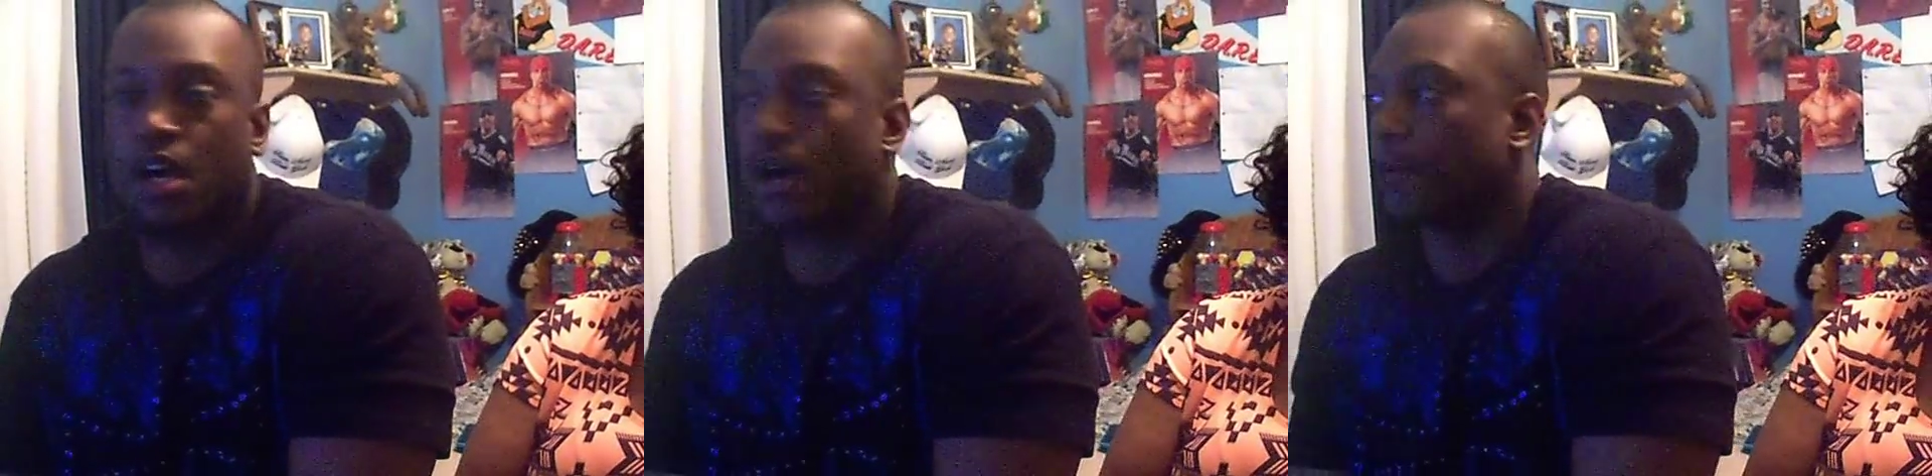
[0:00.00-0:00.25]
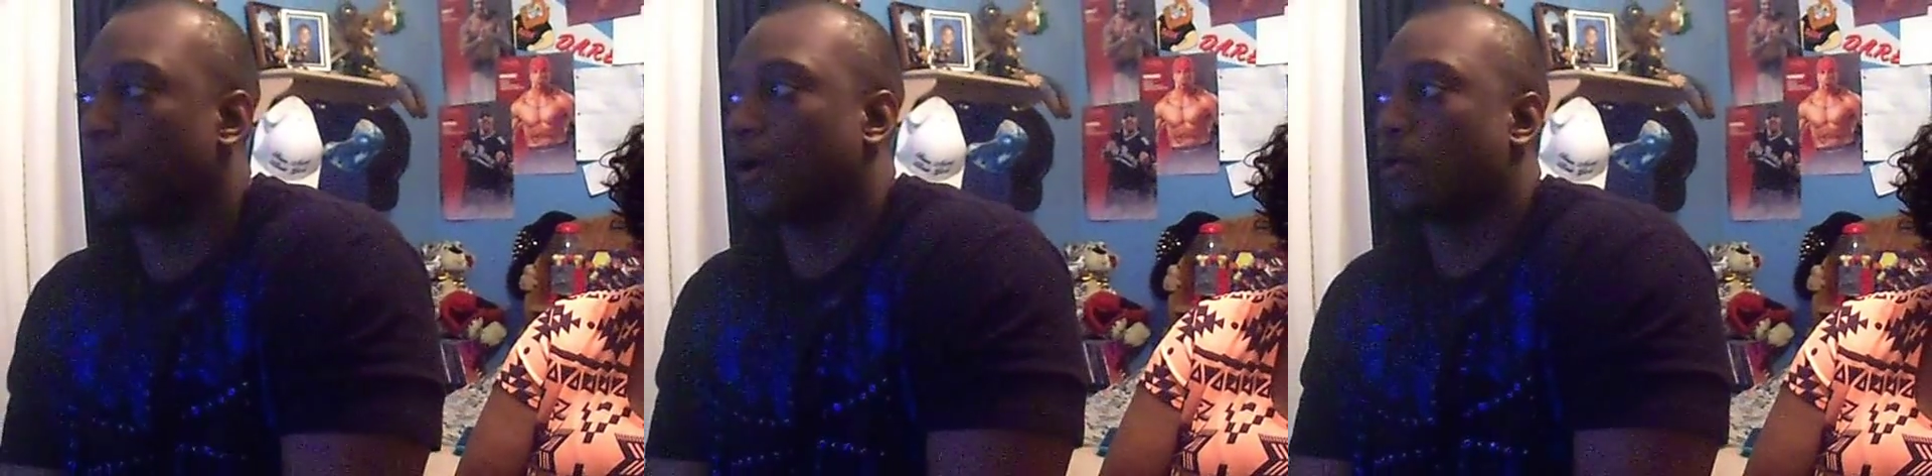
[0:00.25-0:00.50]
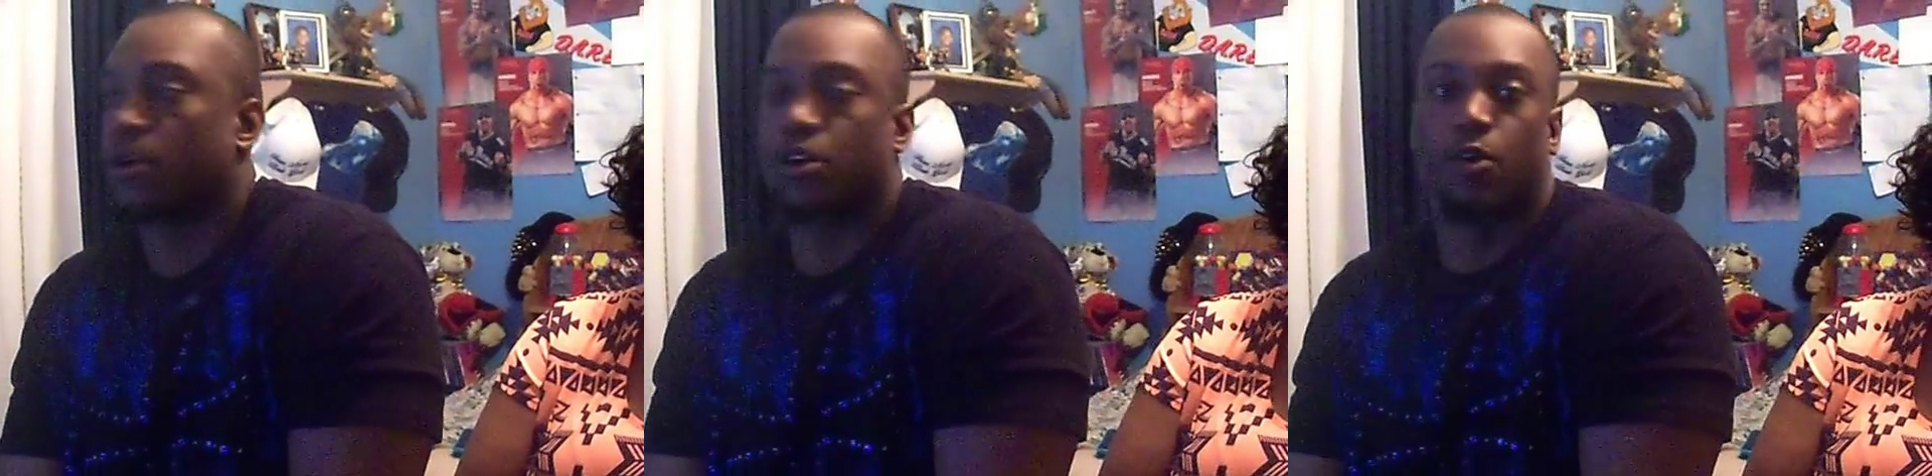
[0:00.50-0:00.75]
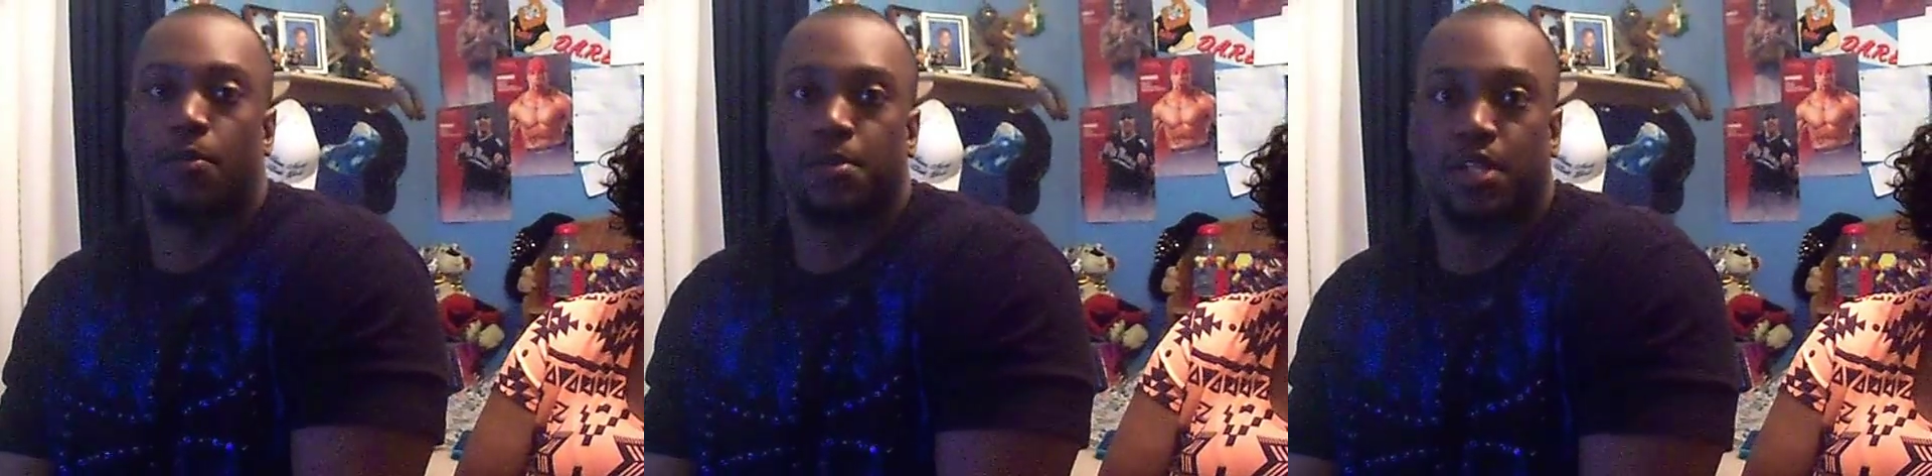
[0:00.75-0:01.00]
I might want to
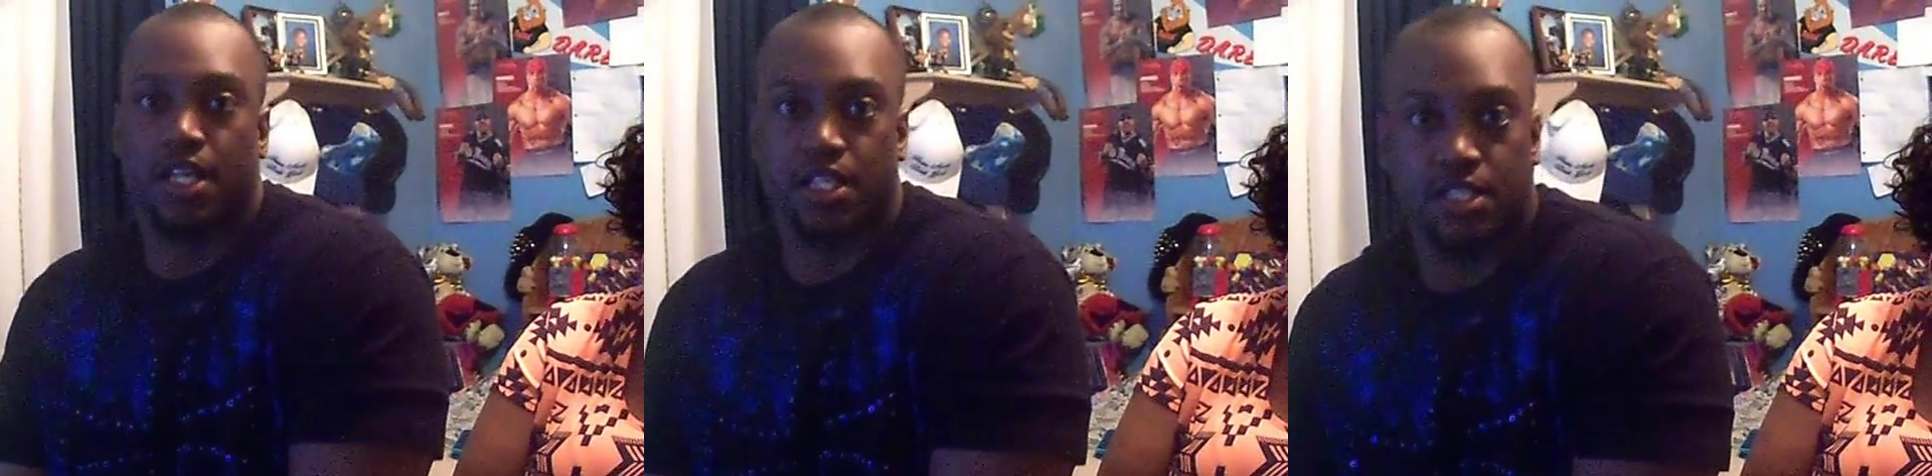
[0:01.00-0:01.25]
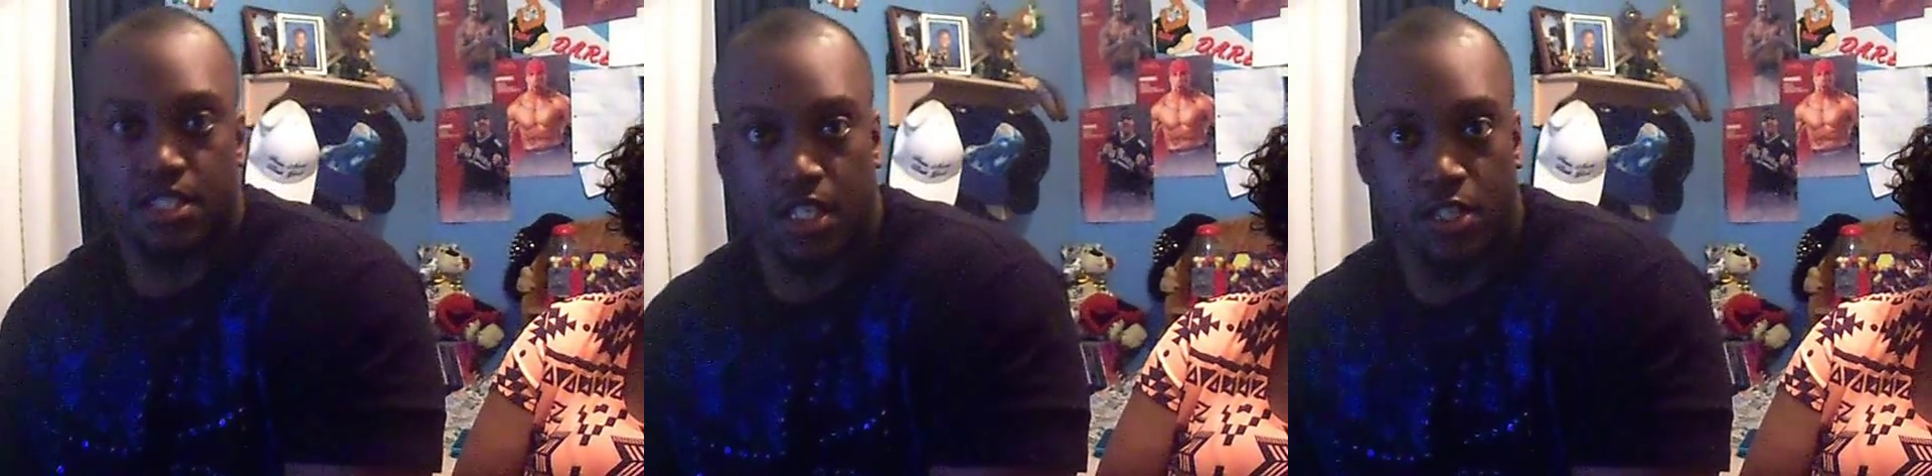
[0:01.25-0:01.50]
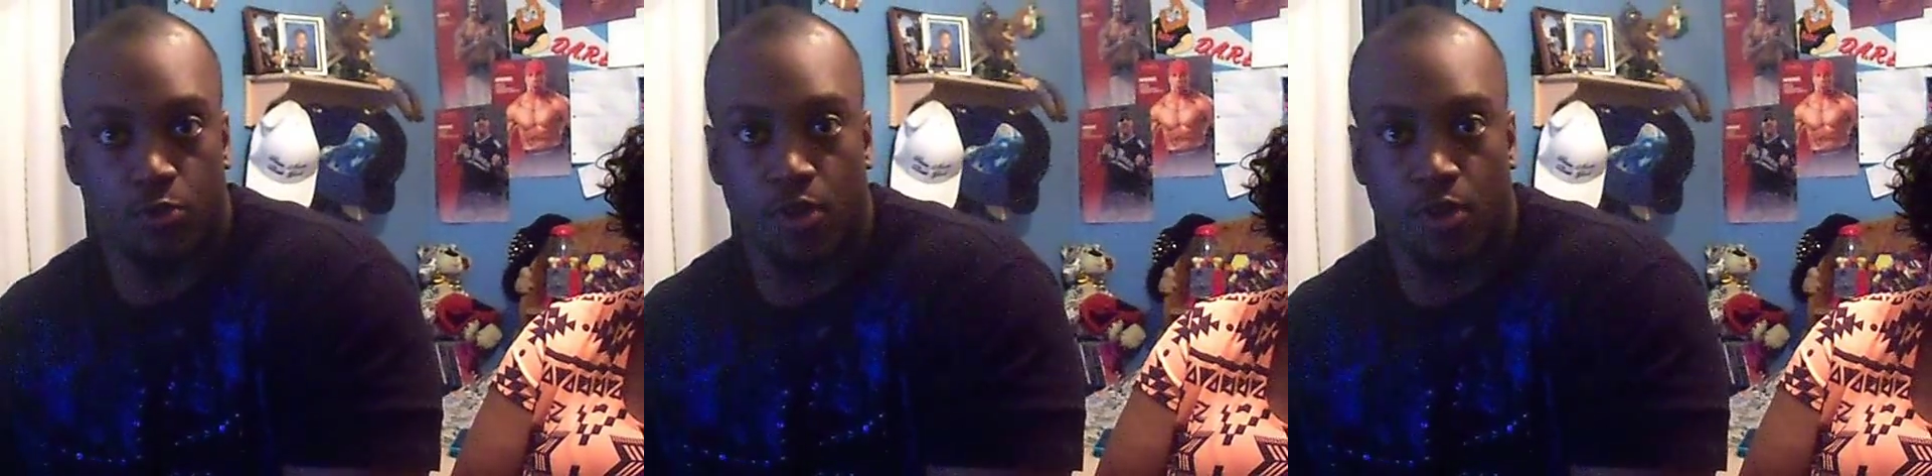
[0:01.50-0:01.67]
go up to like six